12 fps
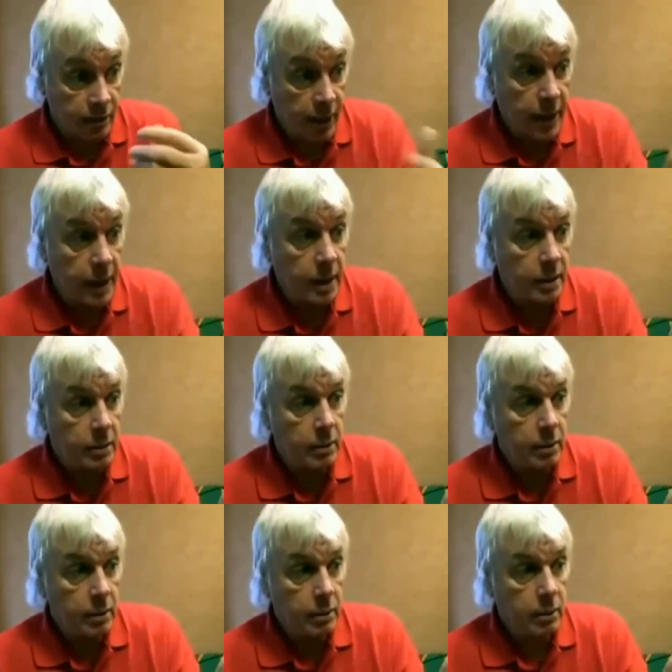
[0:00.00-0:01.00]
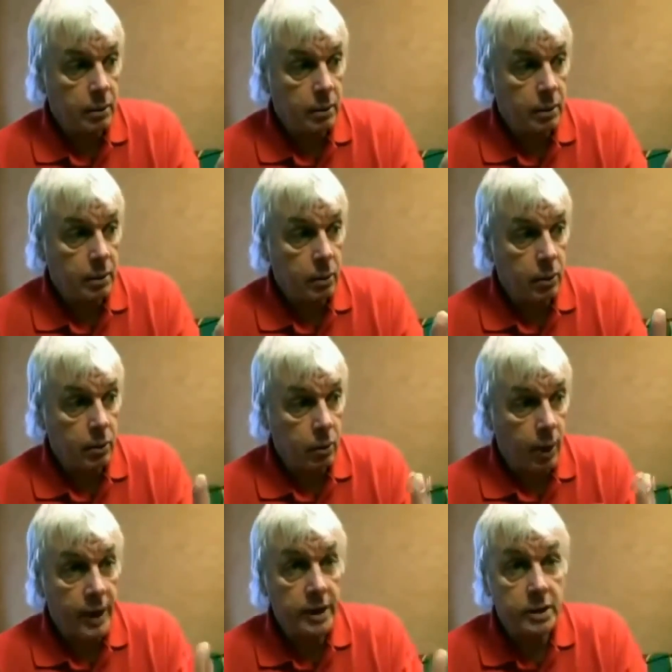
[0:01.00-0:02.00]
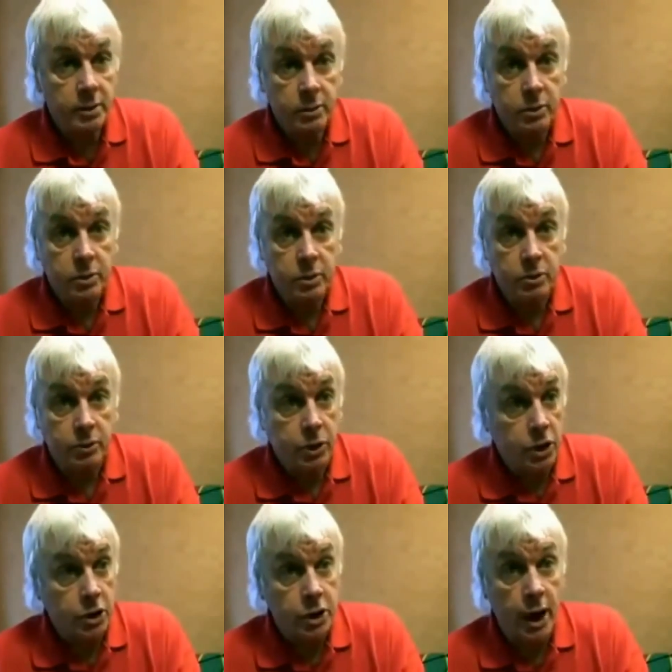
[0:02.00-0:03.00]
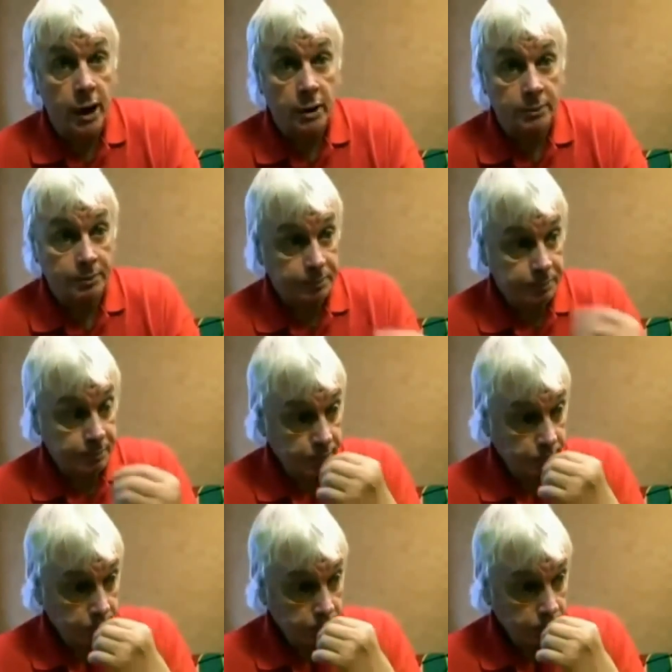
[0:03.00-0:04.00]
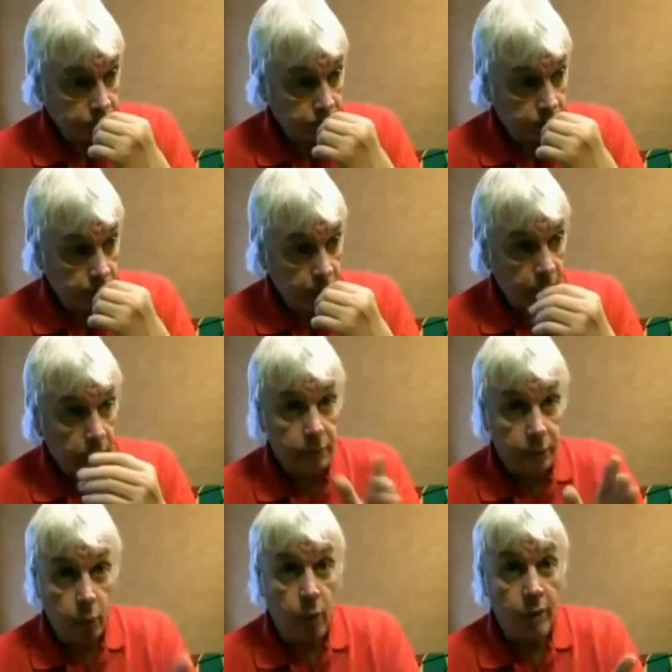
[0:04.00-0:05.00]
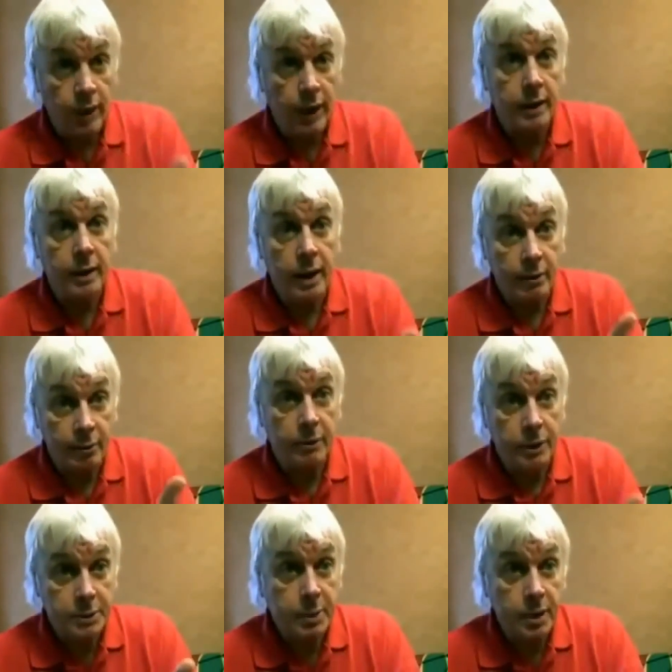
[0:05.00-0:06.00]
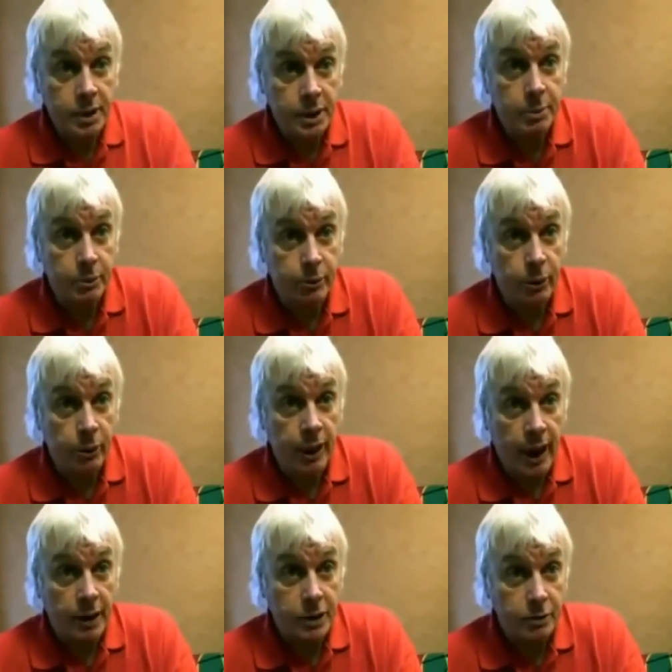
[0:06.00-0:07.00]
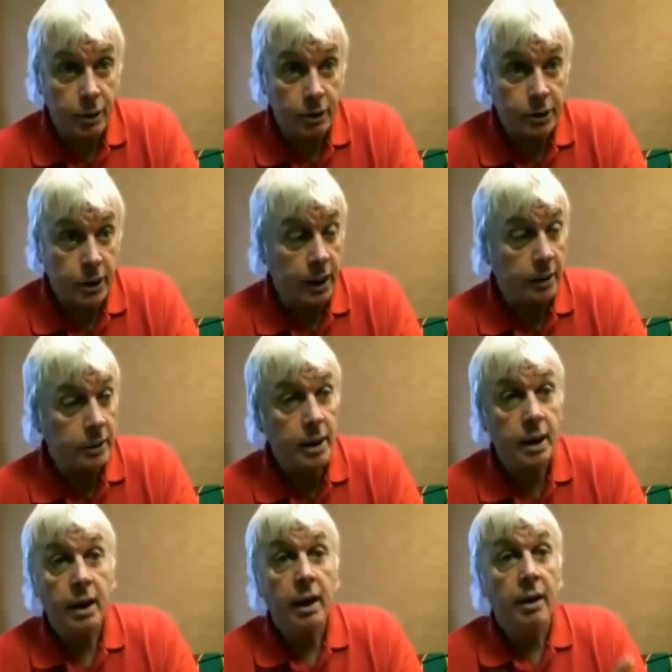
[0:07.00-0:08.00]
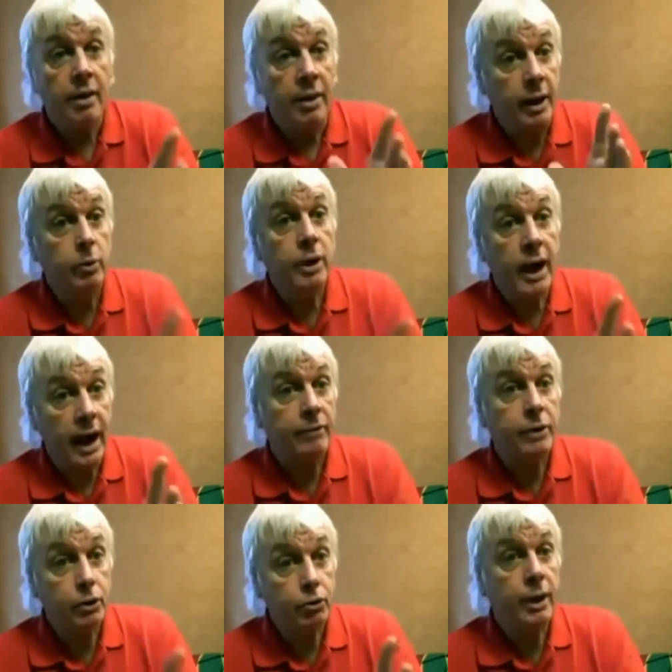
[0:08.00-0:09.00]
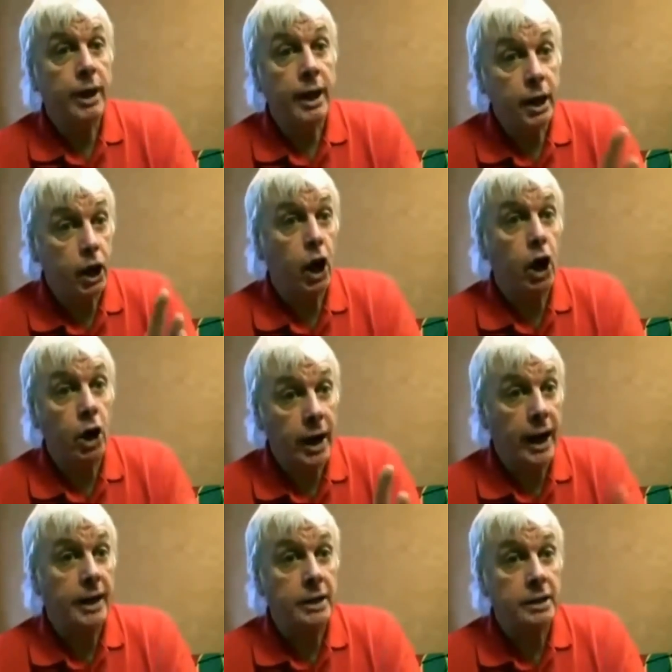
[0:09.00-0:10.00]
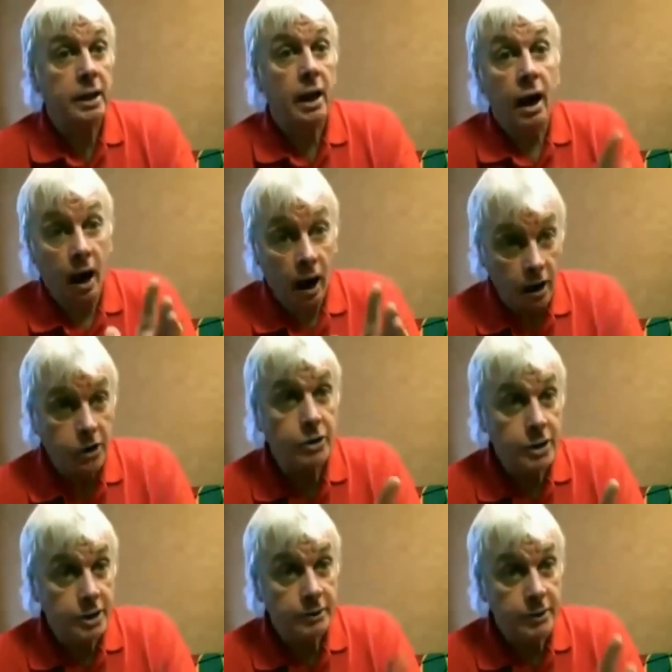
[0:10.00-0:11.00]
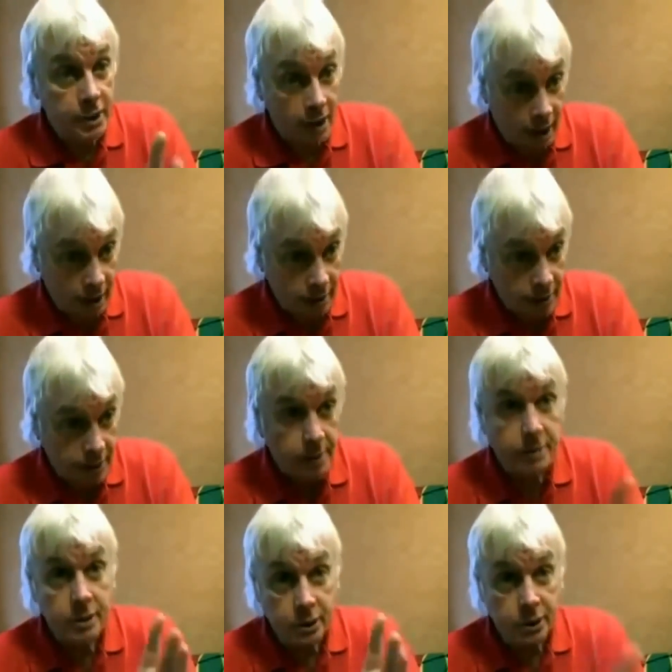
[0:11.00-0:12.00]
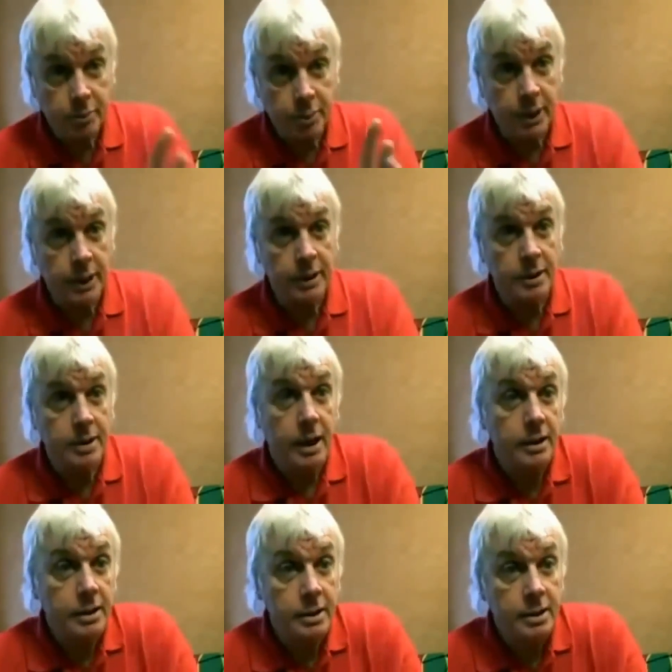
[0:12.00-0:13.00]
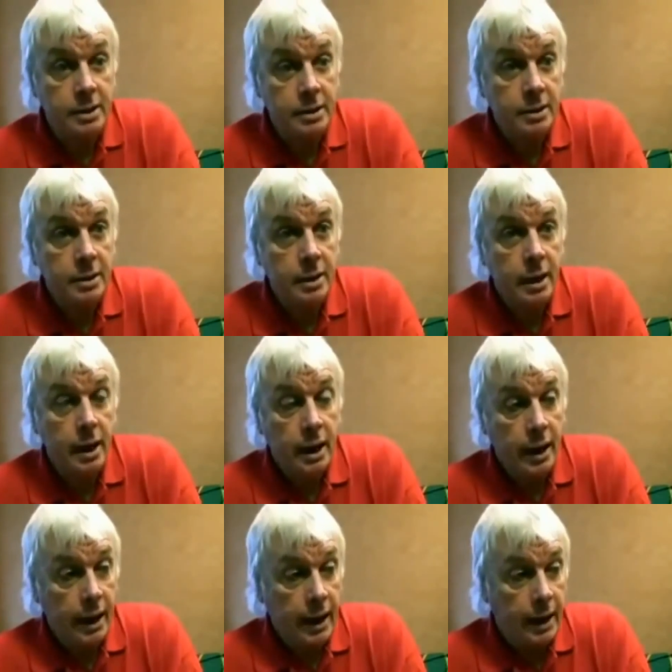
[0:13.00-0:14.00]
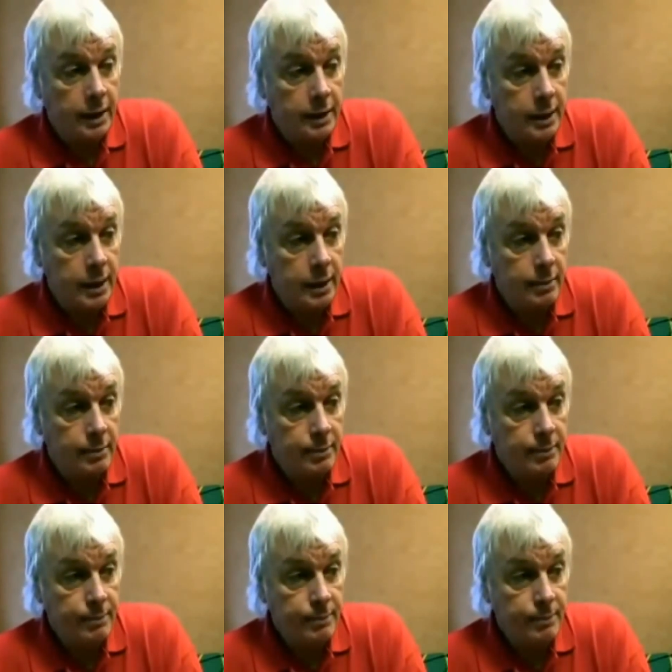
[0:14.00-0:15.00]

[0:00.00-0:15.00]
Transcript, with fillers: if they went to to jail for what they have been responsible for, the House of Rothschild, they would have to reincarnate hundreds of times to complete the sentence. And um,